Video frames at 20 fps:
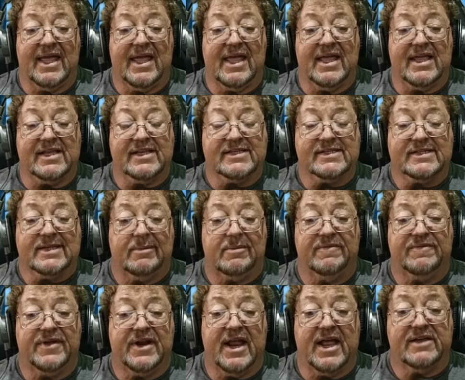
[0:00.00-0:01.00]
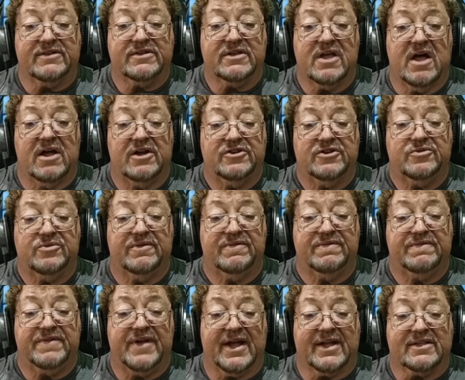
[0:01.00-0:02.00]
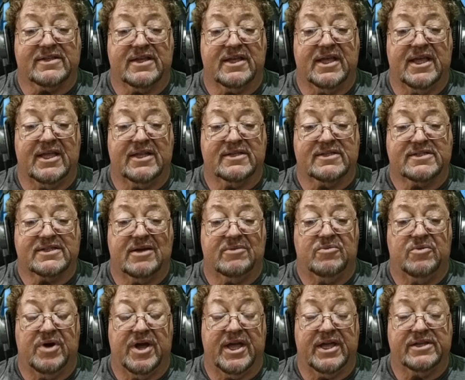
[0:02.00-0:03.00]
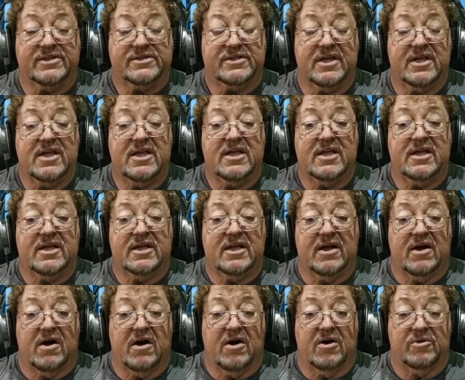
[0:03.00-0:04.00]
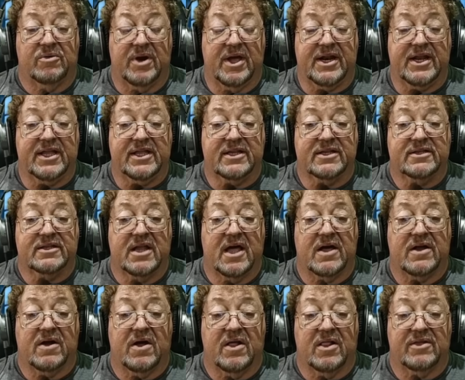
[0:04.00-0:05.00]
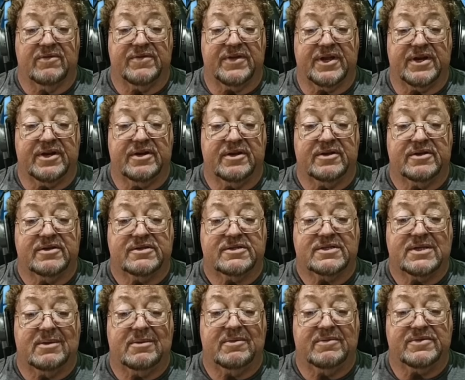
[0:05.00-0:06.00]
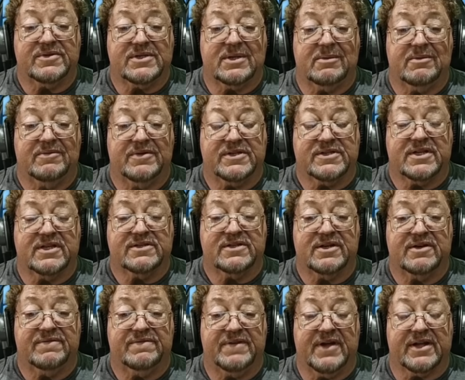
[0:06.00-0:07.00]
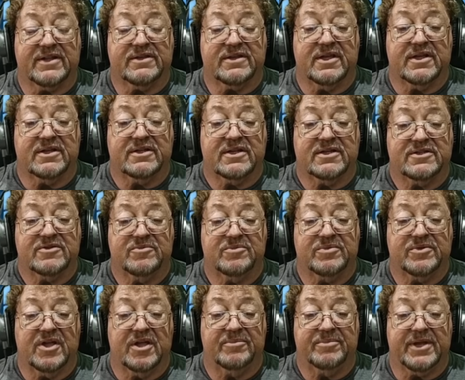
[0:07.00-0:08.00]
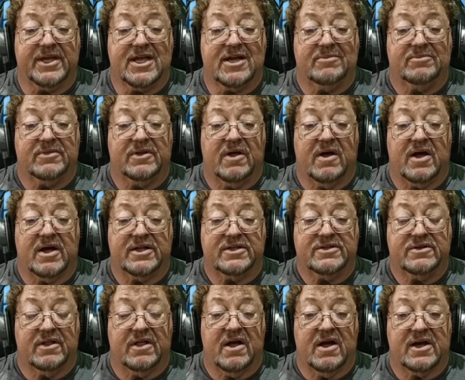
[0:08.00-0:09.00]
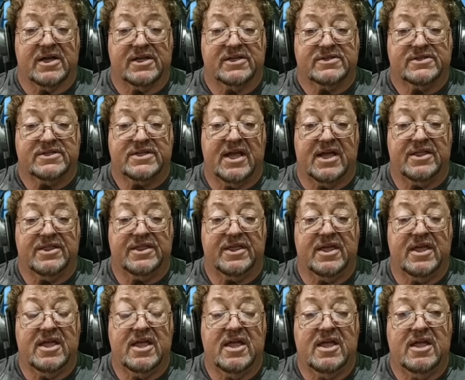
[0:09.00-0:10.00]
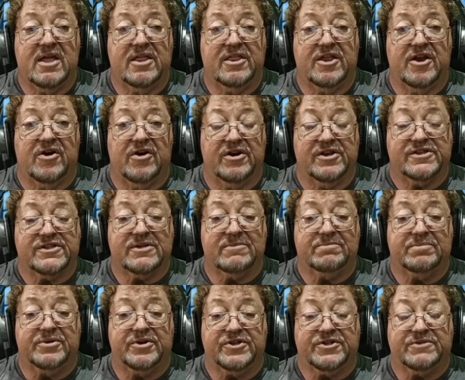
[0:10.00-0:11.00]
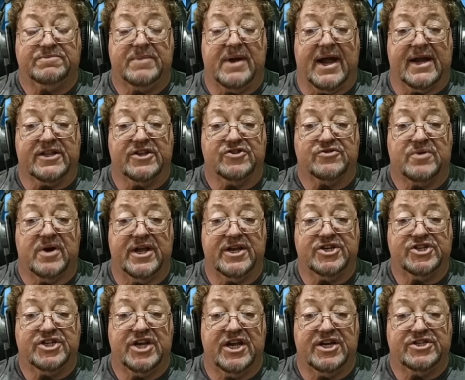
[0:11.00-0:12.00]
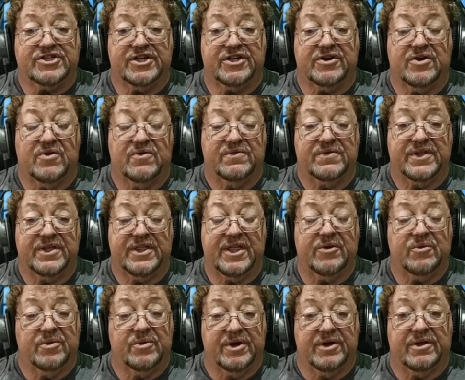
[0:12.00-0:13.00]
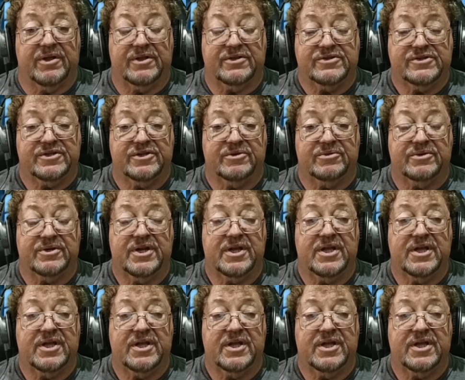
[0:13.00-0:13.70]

Some of it has gone to effect in some ways already, not all of it. Some of it doesn't become law until August 10th. There is some pushback to try and change it, and hopefully they will soon,